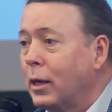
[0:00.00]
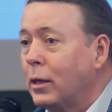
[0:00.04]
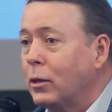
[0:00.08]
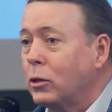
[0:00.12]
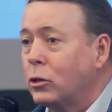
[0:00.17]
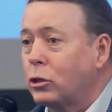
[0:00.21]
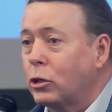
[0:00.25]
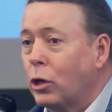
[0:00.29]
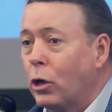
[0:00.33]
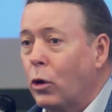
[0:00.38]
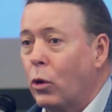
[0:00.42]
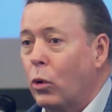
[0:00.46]
And
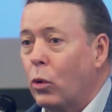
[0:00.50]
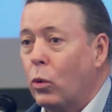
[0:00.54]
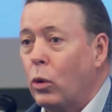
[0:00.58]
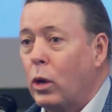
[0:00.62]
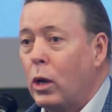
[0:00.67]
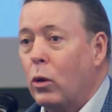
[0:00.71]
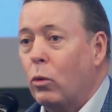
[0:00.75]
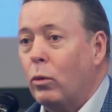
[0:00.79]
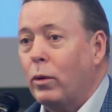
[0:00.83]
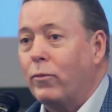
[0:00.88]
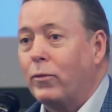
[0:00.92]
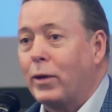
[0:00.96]

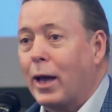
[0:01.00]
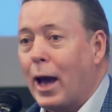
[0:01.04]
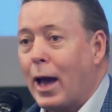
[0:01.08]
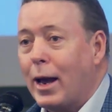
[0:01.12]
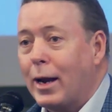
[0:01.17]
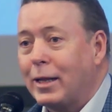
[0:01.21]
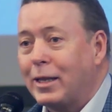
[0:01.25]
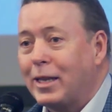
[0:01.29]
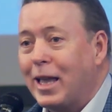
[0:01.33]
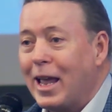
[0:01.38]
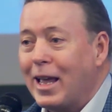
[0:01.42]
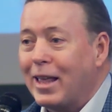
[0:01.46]
so we've
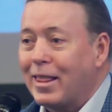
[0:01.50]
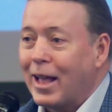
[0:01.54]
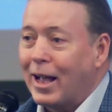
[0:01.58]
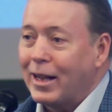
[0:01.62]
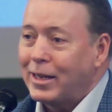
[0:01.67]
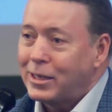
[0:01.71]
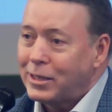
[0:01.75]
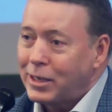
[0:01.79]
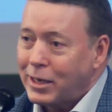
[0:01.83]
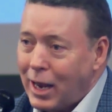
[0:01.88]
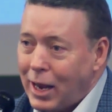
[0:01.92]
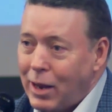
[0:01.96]
got to take
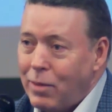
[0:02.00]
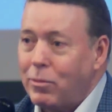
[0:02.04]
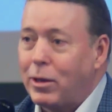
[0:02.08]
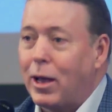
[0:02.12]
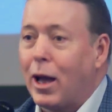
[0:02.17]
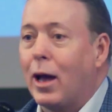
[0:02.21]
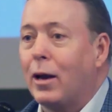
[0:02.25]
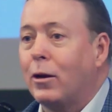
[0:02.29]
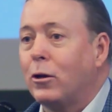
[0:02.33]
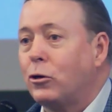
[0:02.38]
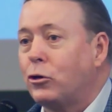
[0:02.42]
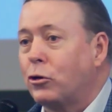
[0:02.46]
that same
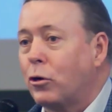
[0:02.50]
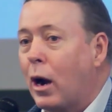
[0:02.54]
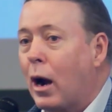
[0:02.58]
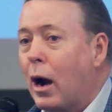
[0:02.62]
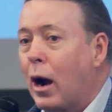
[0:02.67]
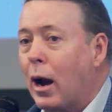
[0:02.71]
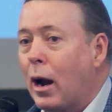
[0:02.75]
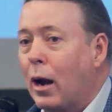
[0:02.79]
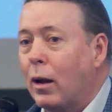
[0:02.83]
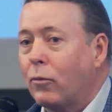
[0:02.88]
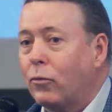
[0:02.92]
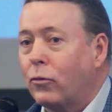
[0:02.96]
kind of
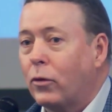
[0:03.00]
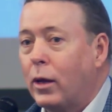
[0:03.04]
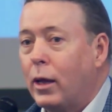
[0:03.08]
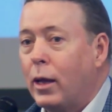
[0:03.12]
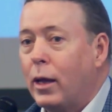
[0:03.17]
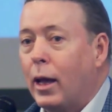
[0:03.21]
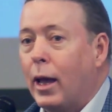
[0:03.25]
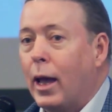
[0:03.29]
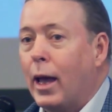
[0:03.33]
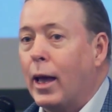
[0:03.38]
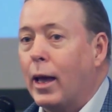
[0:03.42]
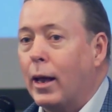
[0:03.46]
drive
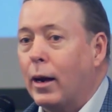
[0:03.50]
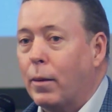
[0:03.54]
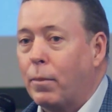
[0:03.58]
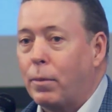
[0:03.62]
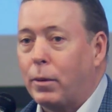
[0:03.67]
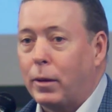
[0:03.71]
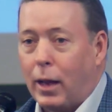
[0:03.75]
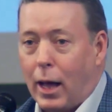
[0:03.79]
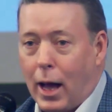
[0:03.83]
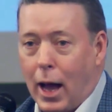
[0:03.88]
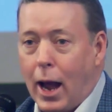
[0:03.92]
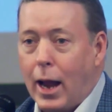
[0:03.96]
and
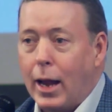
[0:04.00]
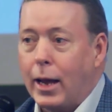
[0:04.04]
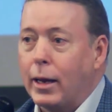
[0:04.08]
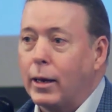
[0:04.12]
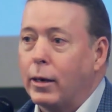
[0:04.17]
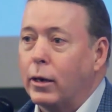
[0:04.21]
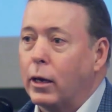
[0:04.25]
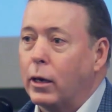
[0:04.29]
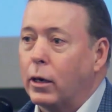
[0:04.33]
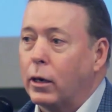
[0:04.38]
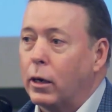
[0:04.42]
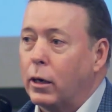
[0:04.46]
apply it
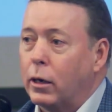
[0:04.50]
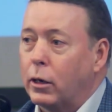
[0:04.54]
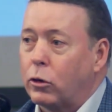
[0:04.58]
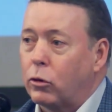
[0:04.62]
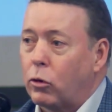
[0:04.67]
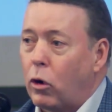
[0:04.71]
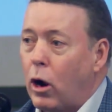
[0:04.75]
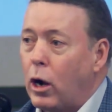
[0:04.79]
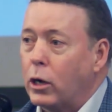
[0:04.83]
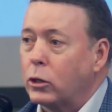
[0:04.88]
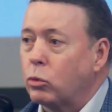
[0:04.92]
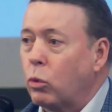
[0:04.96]

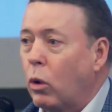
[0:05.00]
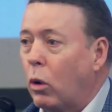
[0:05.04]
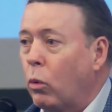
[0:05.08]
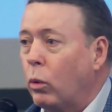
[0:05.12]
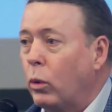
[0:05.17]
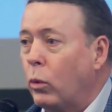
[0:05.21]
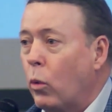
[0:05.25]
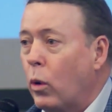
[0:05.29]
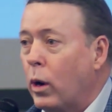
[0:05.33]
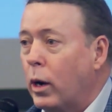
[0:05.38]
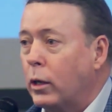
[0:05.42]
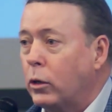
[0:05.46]
across what
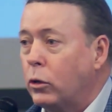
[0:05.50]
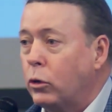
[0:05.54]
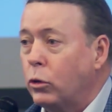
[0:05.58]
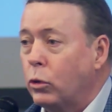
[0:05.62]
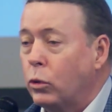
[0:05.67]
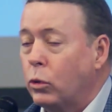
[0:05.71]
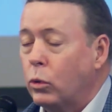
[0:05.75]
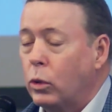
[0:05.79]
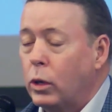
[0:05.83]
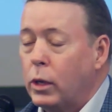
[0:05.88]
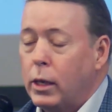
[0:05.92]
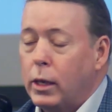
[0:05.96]
we want to
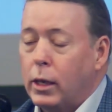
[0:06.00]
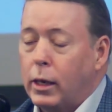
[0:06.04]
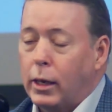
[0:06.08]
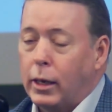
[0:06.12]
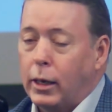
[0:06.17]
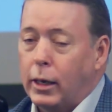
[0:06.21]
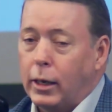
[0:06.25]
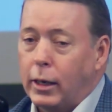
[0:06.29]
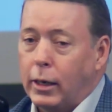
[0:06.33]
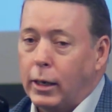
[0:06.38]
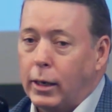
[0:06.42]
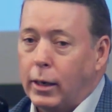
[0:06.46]
do
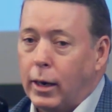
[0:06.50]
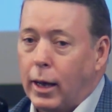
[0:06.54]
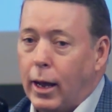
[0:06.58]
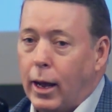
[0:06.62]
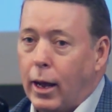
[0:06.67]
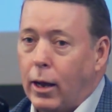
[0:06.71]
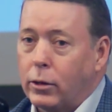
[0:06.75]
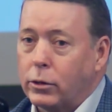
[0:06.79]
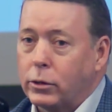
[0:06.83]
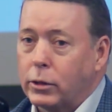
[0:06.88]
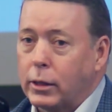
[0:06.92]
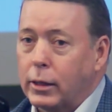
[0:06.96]
in
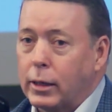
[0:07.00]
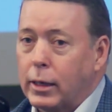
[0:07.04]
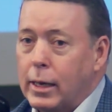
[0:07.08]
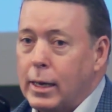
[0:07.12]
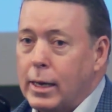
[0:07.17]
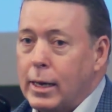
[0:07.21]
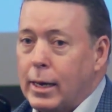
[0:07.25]
housing.